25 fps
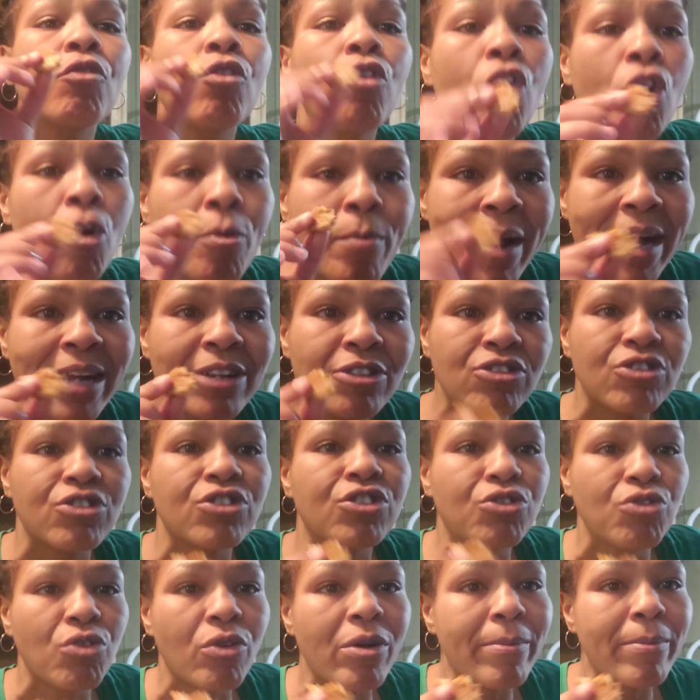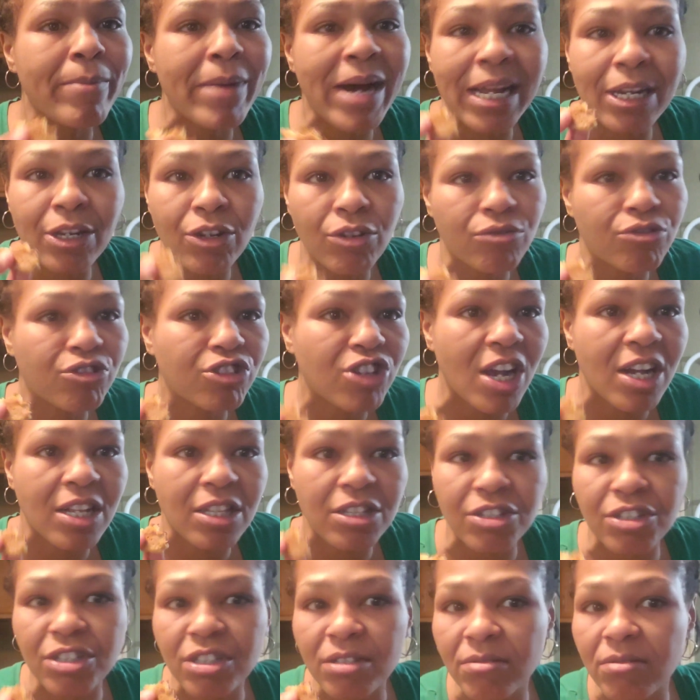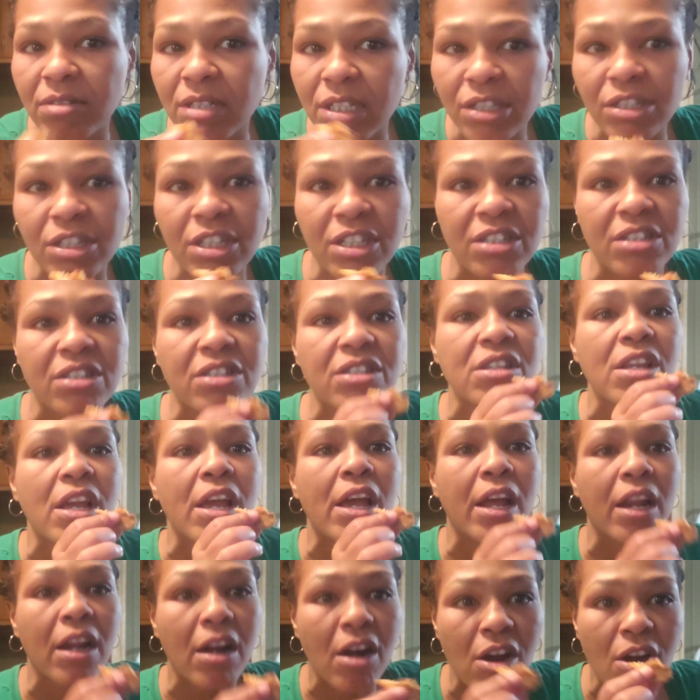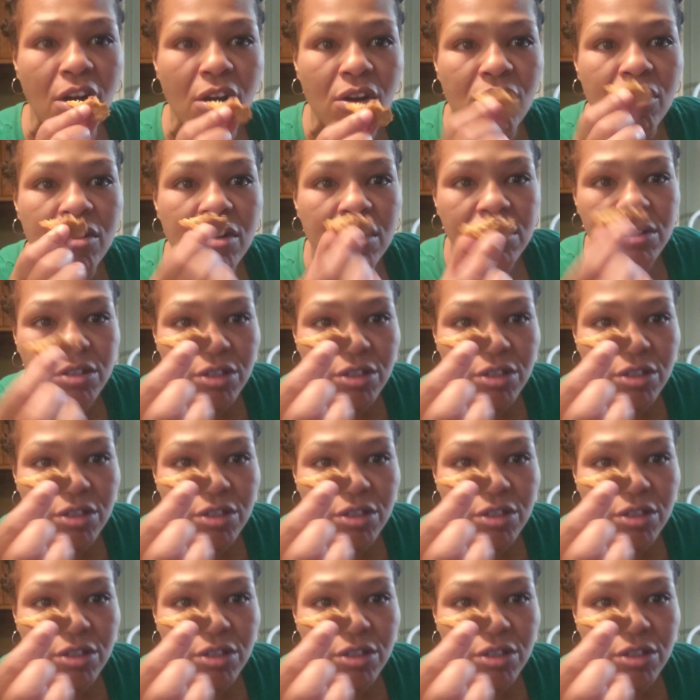go back to the store and buy no chocolate chip cookies at all.